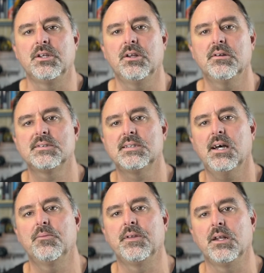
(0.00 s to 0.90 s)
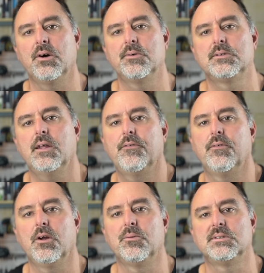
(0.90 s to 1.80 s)
You don't start with the lowest
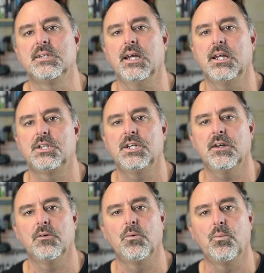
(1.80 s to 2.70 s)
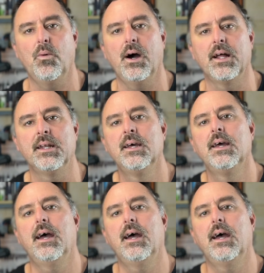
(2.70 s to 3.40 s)
frequency at channel 1